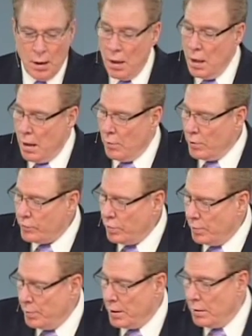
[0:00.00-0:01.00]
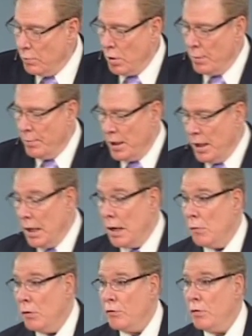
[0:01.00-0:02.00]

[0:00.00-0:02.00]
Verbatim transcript: I want you to be, want to begin. I want you to